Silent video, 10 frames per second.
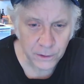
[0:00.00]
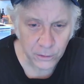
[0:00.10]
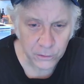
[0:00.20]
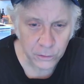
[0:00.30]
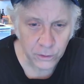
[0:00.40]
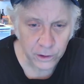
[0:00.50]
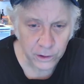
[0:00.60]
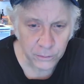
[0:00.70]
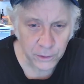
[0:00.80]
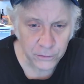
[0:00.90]
the
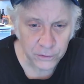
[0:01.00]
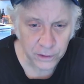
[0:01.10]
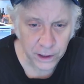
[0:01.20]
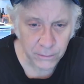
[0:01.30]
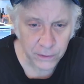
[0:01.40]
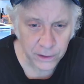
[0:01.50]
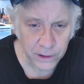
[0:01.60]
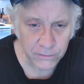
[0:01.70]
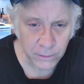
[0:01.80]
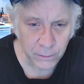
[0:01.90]
notorious museum
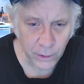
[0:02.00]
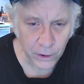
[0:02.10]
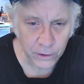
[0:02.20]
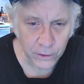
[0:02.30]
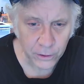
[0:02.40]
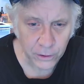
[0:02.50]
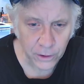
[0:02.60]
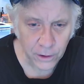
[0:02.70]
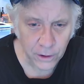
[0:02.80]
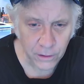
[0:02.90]
thief and
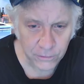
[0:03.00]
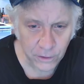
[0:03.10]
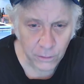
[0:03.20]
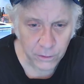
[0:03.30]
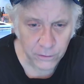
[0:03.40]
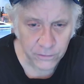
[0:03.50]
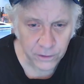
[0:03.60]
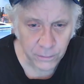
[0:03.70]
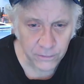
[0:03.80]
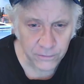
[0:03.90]
partner of
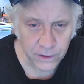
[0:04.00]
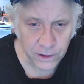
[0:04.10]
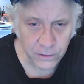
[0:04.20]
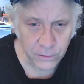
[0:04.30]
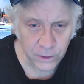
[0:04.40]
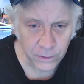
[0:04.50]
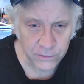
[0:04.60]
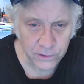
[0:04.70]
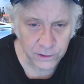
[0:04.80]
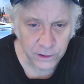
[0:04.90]
Robert Fripp of King
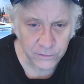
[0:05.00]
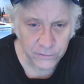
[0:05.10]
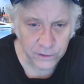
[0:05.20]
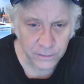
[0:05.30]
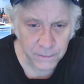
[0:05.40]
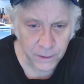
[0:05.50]
Crimson, lived